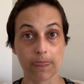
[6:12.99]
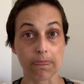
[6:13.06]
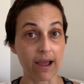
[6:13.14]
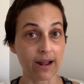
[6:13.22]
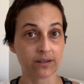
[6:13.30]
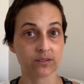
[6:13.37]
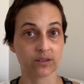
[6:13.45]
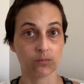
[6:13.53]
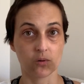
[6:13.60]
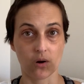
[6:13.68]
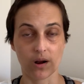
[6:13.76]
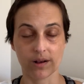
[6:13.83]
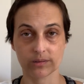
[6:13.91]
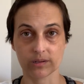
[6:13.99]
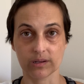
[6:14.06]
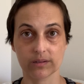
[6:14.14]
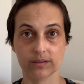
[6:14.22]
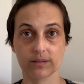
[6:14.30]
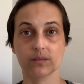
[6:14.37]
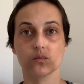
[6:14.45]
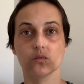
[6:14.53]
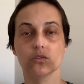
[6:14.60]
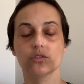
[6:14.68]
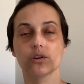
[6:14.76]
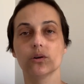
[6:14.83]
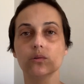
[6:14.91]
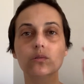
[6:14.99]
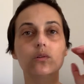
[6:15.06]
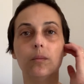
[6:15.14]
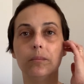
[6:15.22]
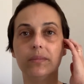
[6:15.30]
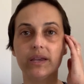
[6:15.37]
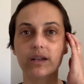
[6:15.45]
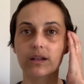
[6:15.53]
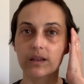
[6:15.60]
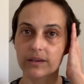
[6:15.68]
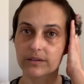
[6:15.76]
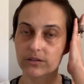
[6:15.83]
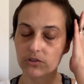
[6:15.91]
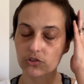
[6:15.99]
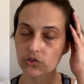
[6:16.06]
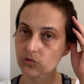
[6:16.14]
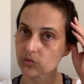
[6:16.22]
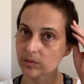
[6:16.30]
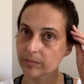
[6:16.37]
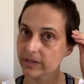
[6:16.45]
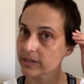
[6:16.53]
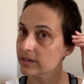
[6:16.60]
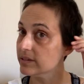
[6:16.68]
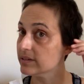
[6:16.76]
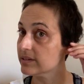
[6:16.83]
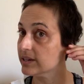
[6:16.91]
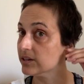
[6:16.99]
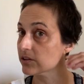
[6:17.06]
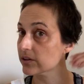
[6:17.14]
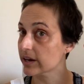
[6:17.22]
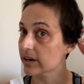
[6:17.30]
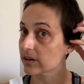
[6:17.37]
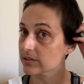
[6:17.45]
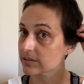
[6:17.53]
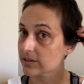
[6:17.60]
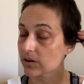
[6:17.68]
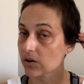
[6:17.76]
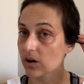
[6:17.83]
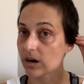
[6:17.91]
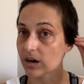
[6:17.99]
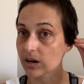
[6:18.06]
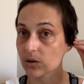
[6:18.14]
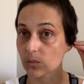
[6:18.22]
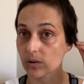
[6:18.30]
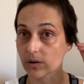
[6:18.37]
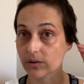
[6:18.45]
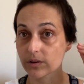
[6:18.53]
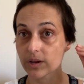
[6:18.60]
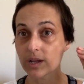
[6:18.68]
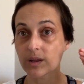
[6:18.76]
that's the process. Don't immediately start trimming these ear hairs that are awkward.